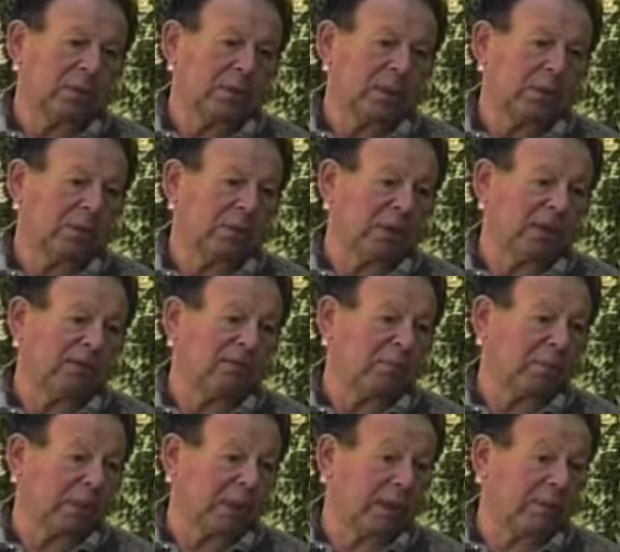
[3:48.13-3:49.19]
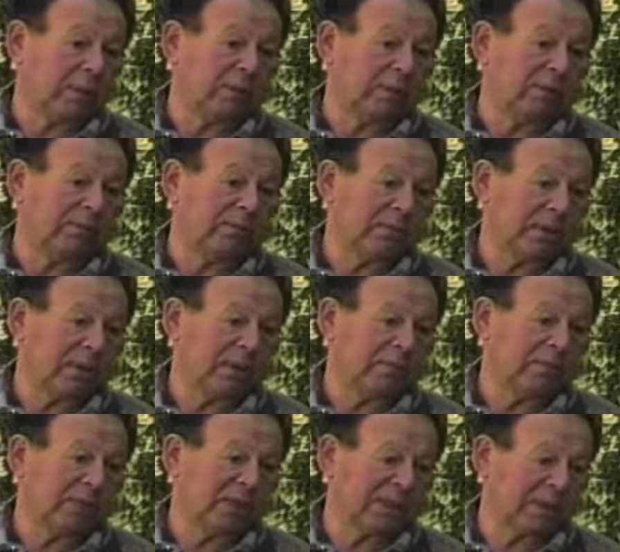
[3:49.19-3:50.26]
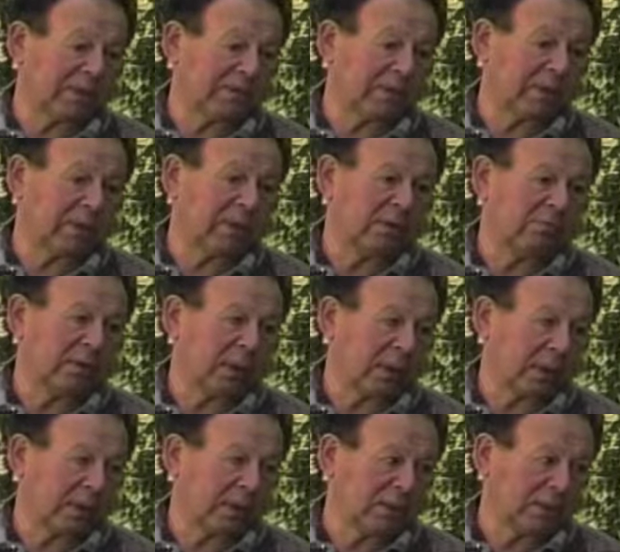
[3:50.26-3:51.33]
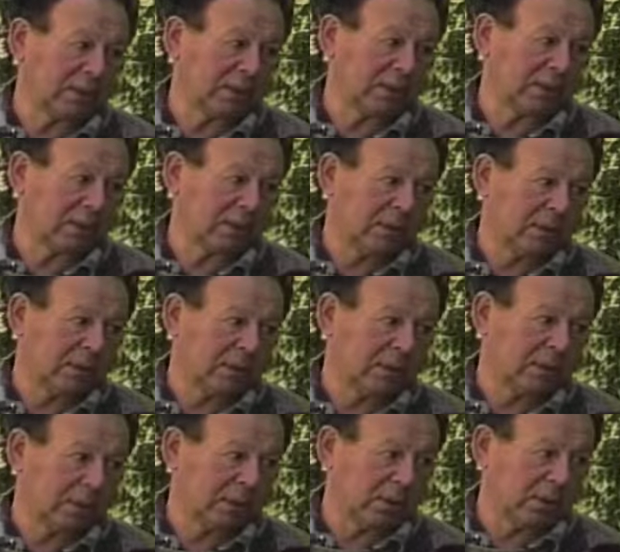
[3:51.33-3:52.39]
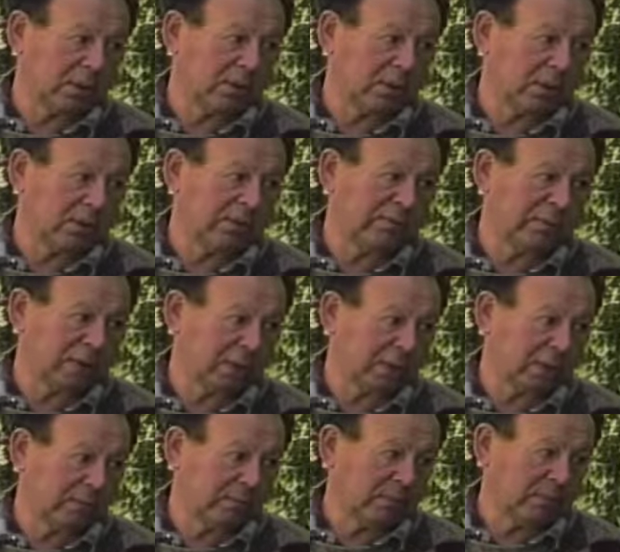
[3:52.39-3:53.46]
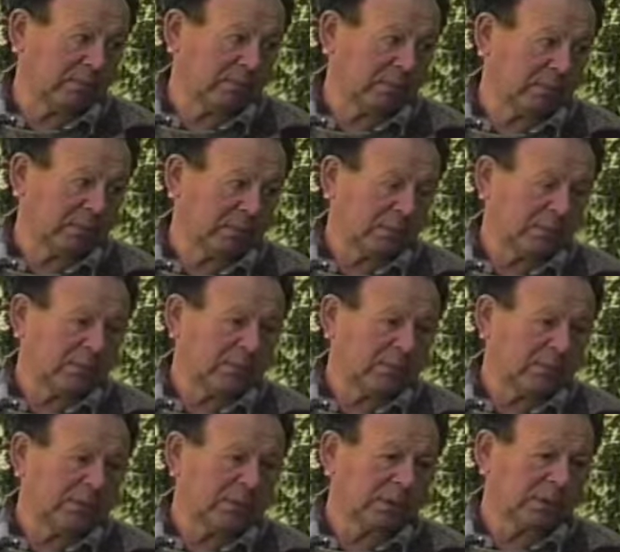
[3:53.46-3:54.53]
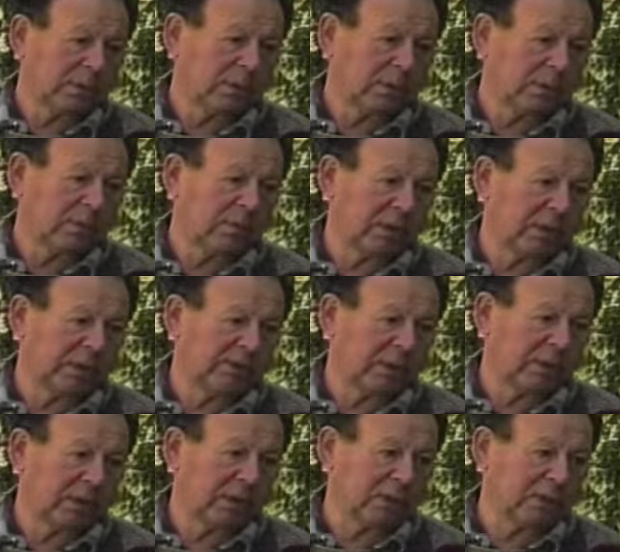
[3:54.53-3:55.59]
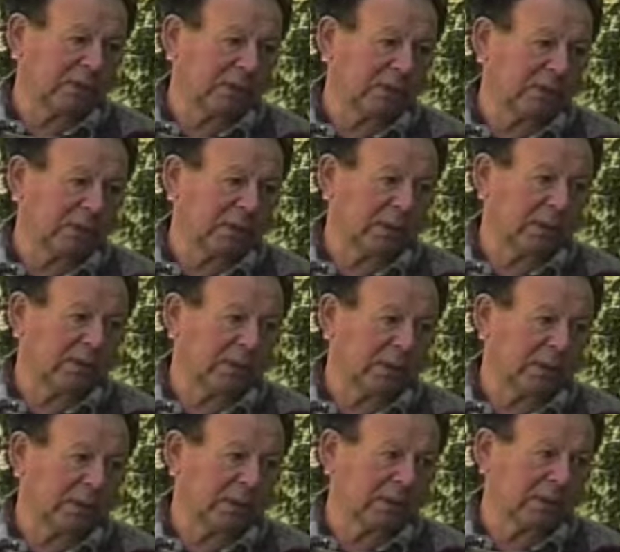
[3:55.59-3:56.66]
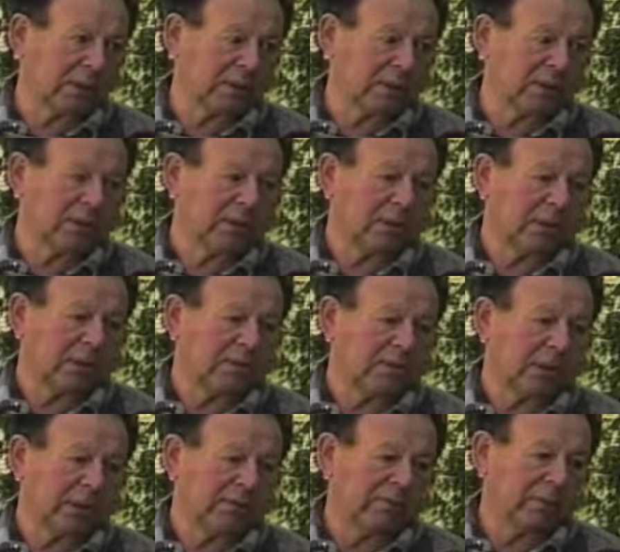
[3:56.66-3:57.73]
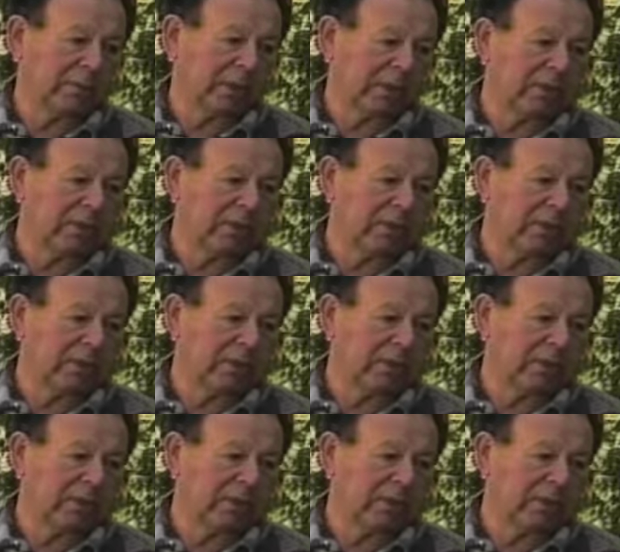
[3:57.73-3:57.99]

And we have built very specific means in order to face them. So I believe, yes, we knew that the Iraqis are powerful.